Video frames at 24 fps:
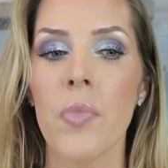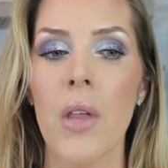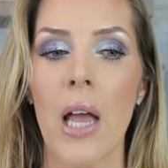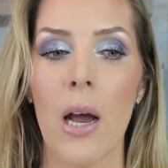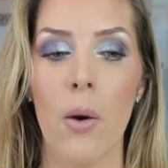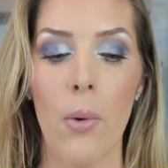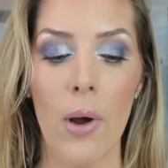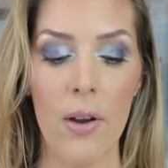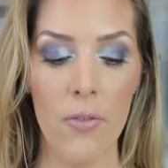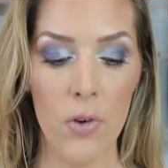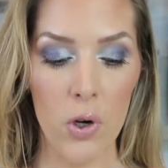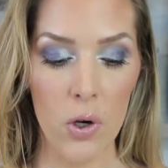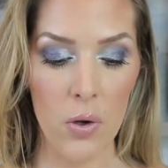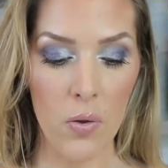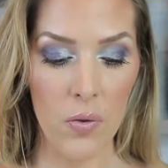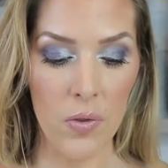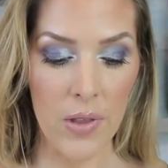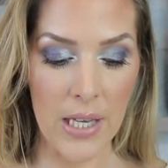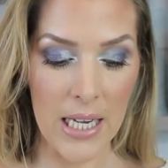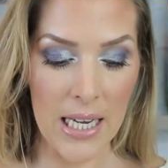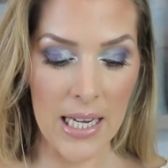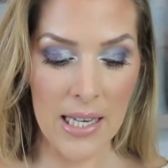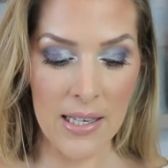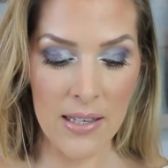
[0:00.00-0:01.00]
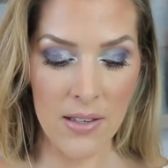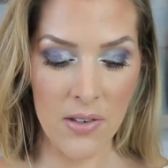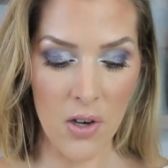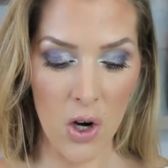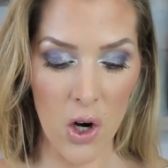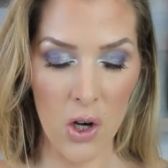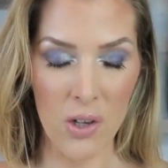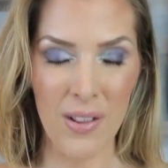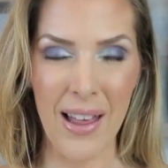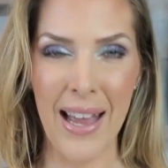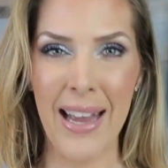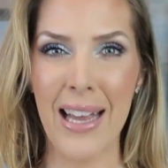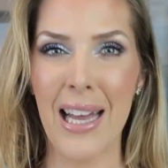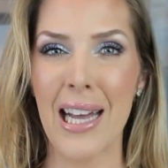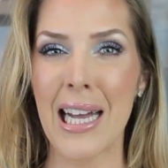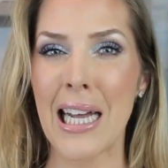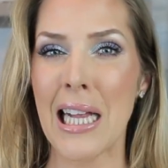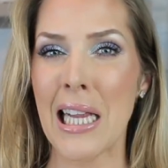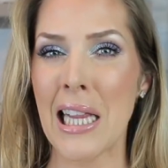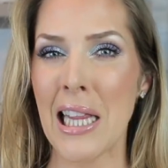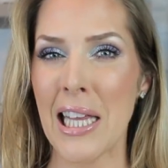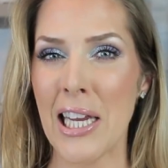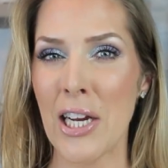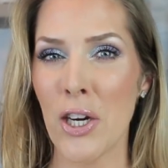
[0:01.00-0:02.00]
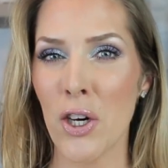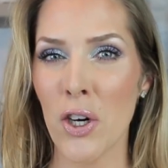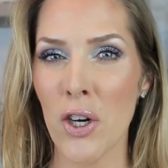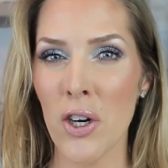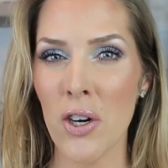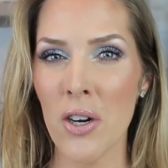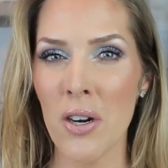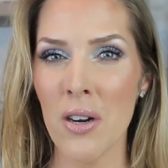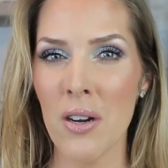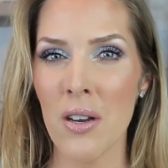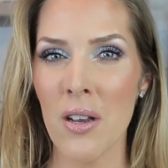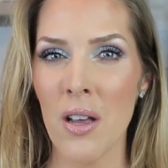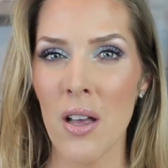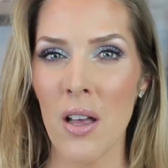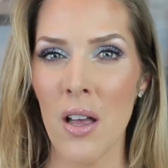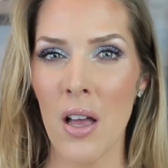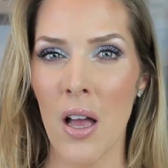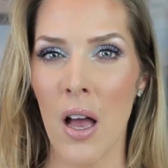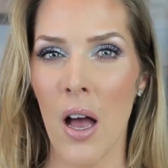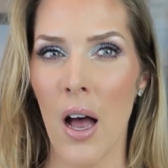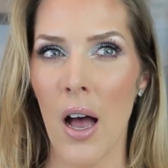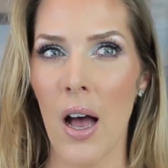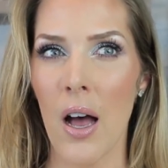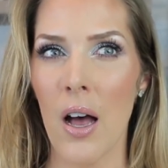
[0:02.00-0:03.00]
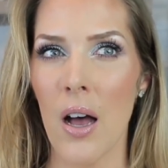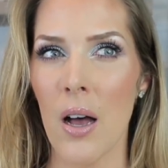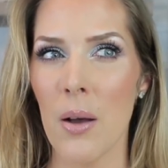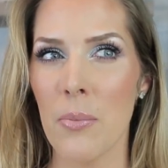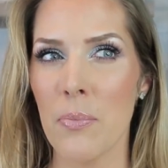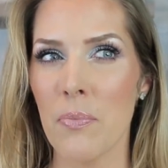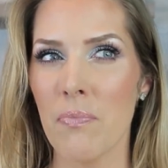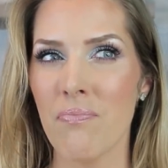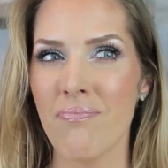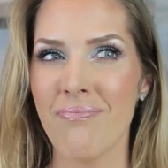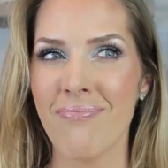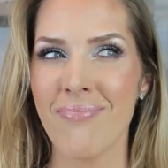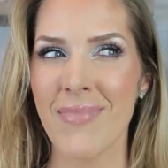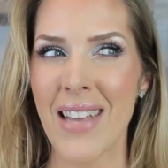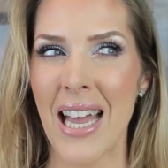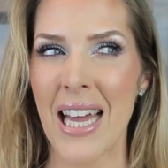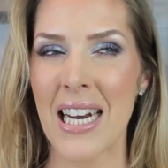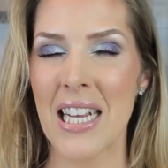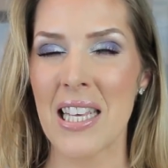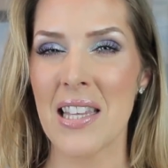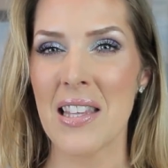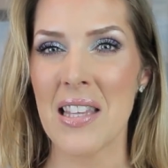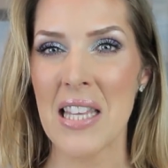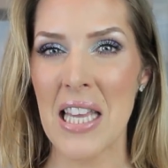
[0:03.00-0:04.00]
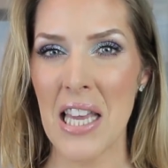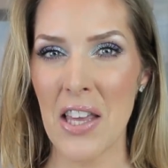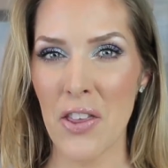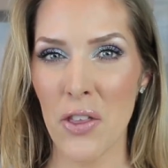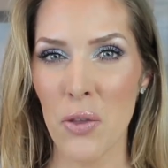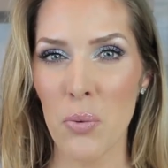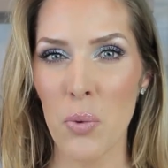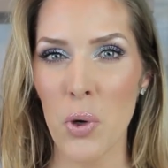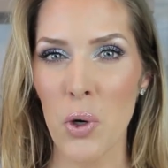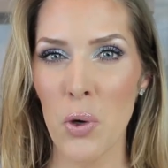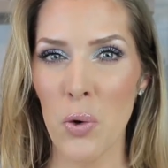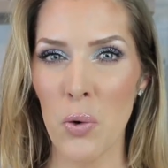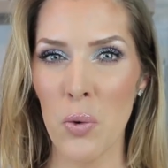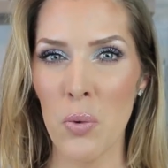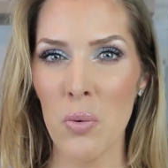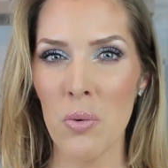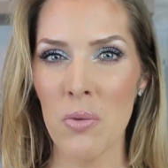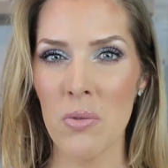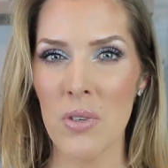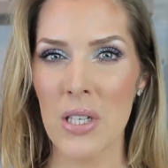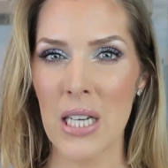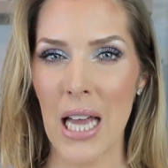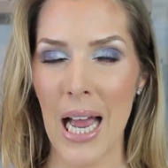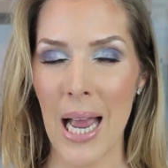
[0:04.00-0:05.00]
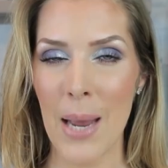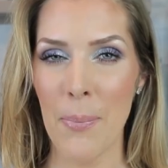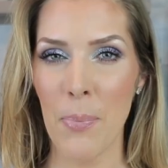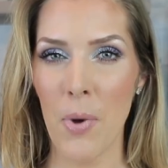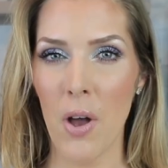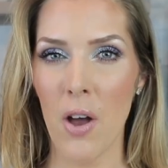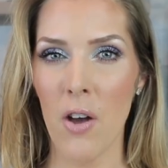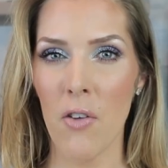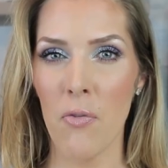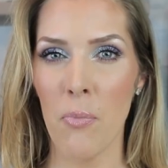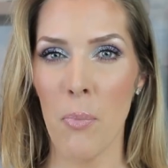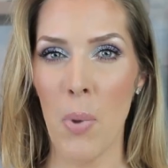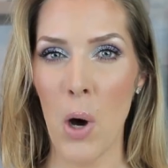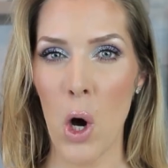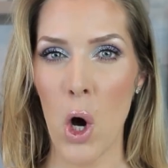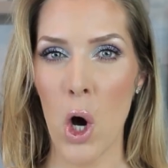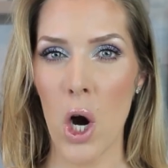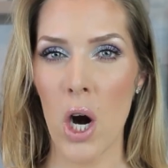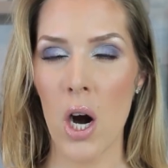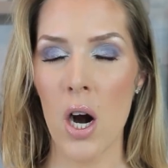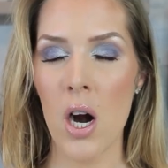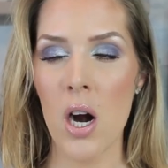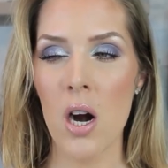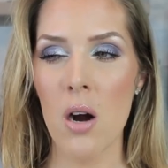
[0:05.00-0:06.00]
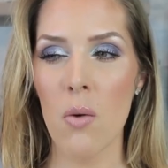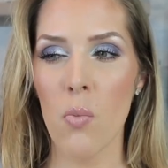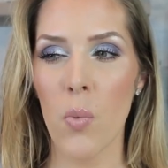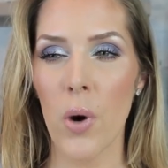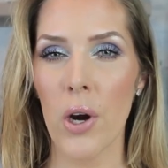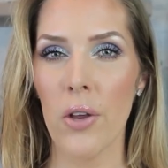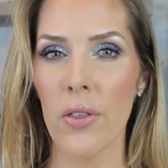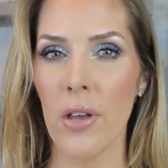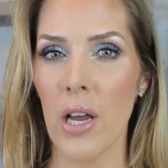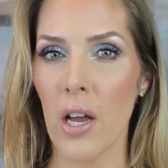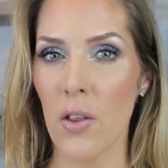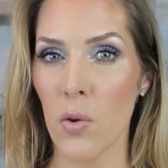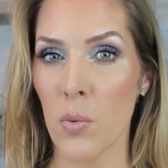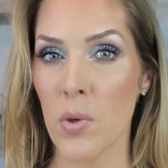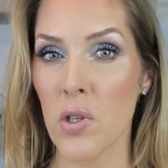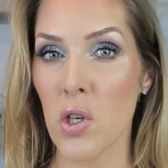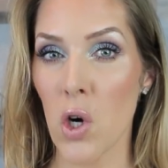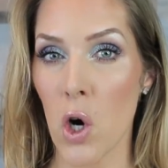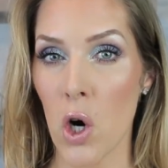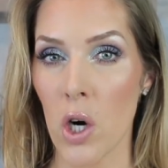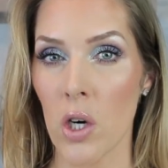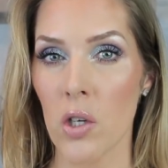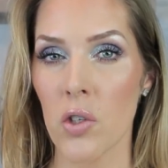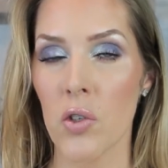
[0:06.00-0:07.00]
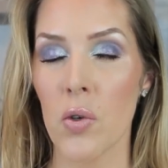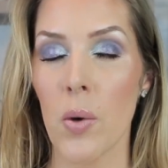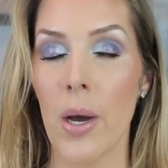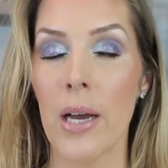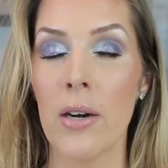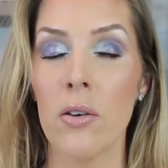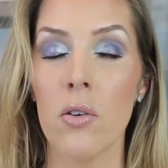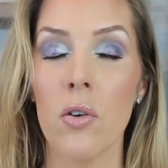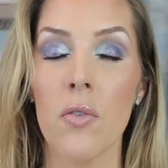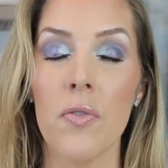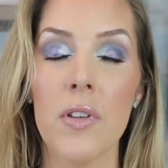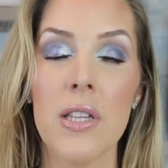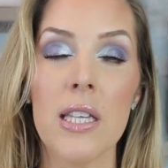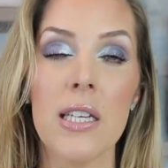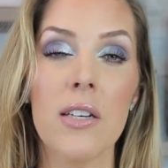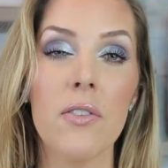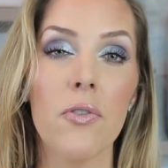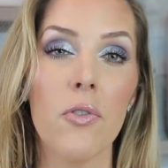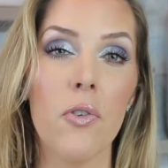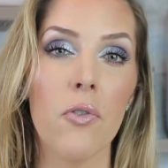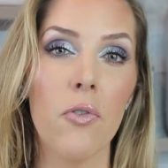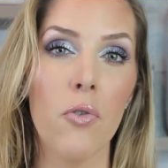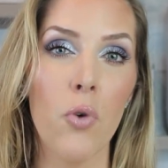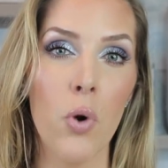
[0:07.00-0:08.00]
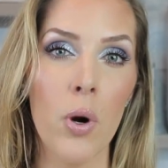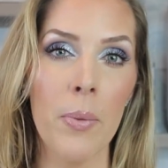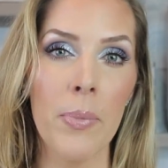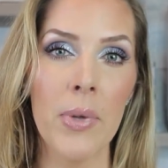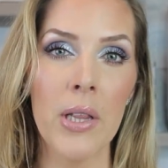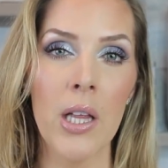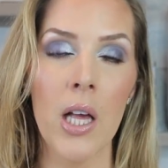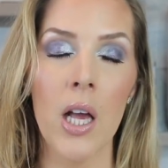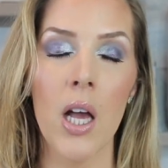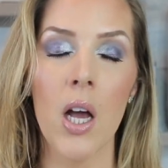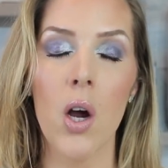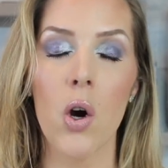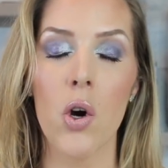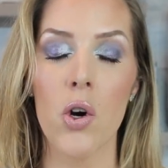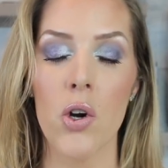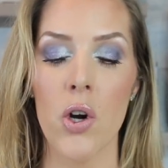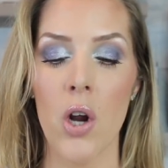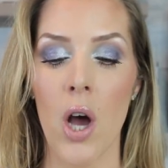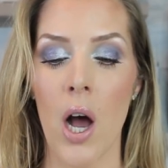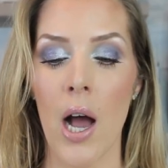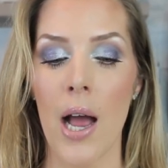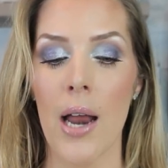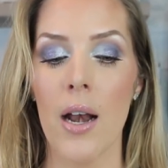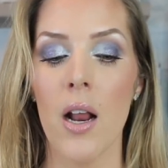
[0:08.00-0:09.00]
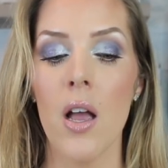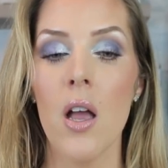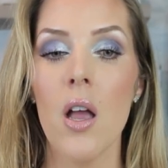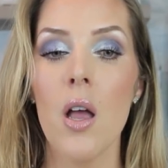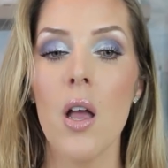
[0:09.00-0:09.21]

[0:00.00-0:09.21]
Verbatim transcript: However, these are like a clear, um, kind of see-through type of bar where the other ones aren't. So I don't know if it's a different formula or not,